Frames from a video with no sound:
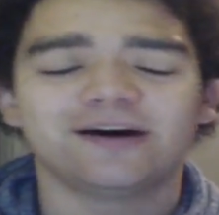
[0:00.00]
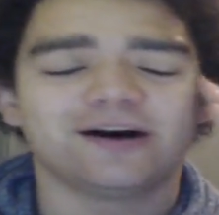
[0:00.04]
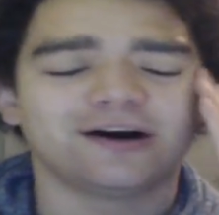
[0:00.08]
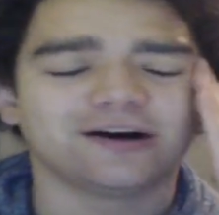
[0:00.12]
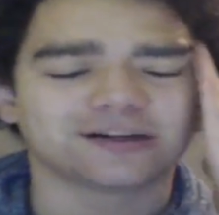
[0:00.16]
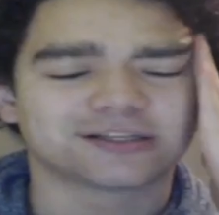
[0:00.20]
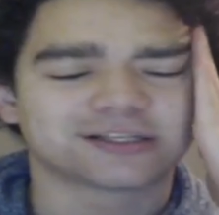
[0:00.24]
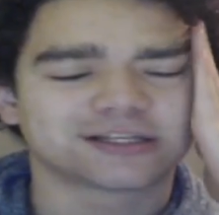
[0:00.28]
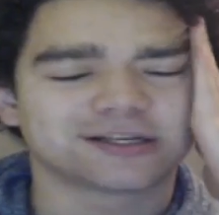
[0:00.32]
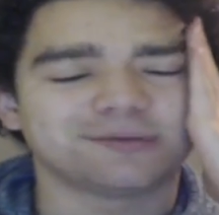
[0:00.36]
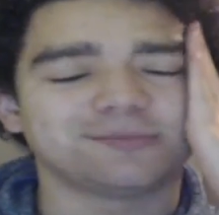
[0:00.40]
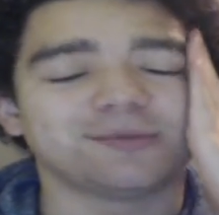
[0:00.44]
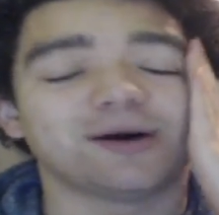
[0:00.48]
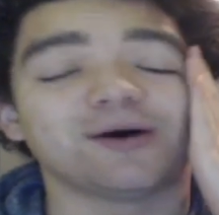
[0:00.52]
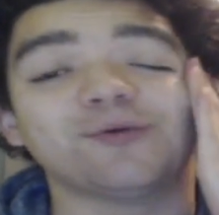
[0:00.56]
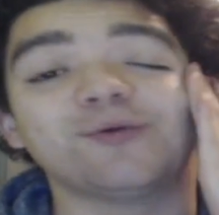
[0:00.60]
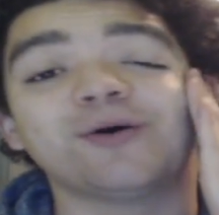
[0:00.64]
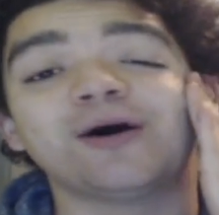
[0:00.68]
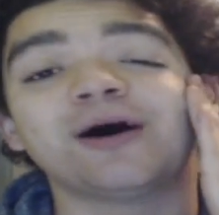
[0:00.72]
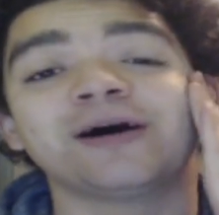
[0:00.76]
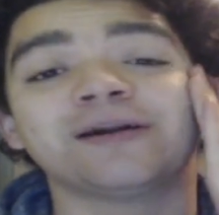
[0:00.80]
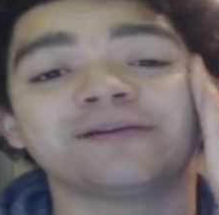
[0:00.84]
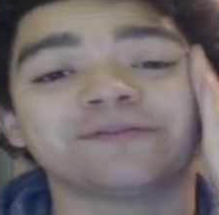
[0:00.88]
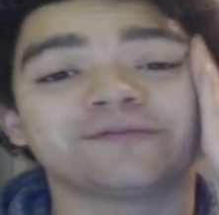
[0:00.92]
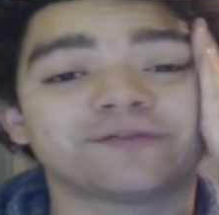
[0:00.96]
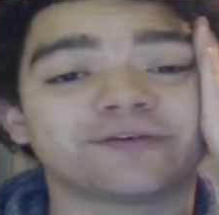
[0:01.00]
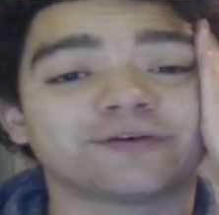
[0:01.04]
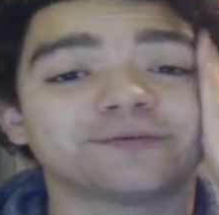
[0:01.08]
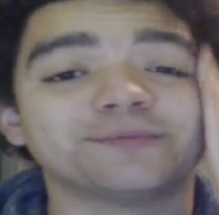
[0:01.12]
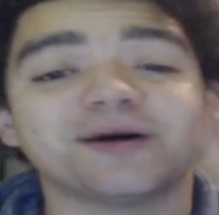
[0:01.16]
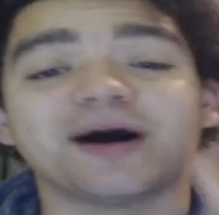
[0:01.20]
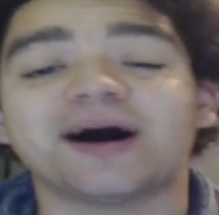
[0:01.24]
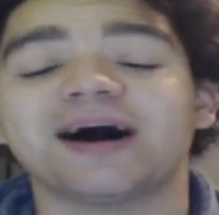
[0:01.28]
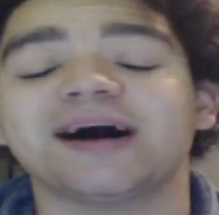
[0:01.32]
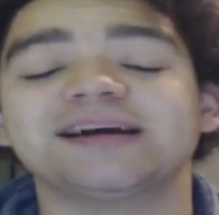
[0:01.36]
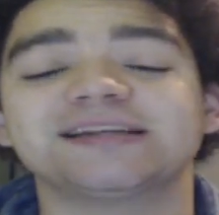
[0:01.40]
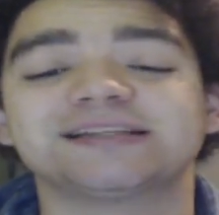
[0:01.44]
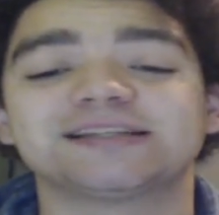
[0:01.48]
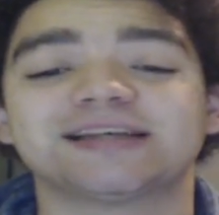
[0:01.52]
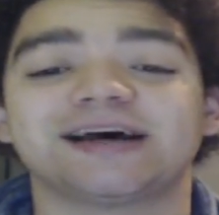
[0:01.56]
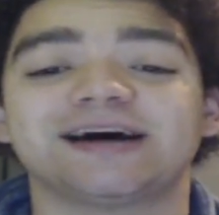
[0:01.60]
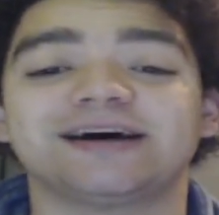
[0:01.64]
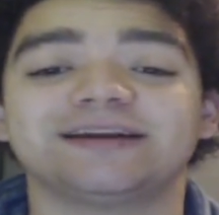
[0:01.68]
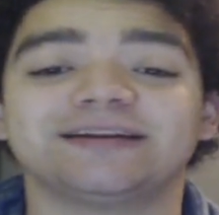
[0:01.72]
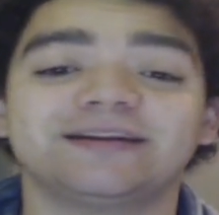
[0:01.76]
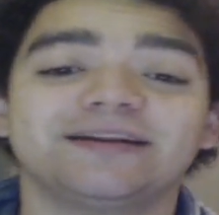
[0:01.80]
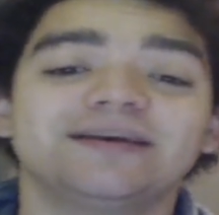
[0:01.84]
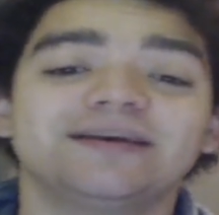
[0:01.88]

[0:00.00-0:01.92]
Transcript: or Soma won from Aizan,